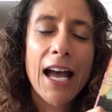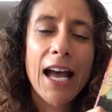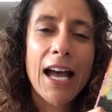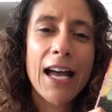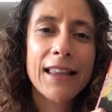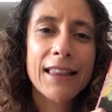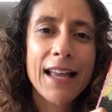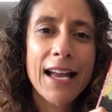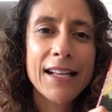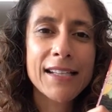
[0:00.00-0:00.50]

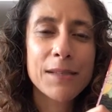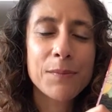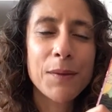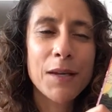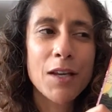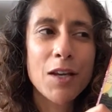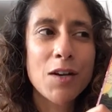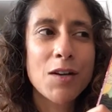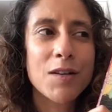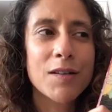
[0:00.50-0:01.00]
And that's
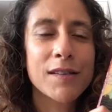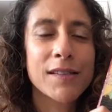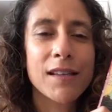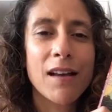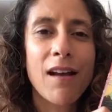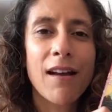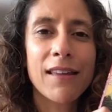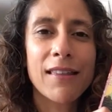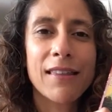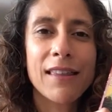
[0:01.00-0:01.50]
because
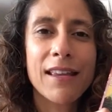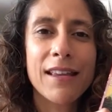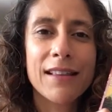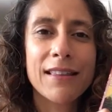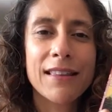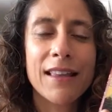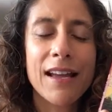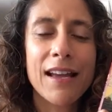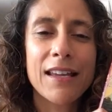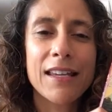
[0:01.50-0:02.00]
I think
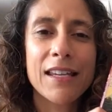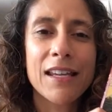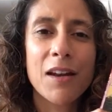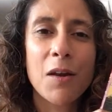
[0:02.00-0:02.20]
that,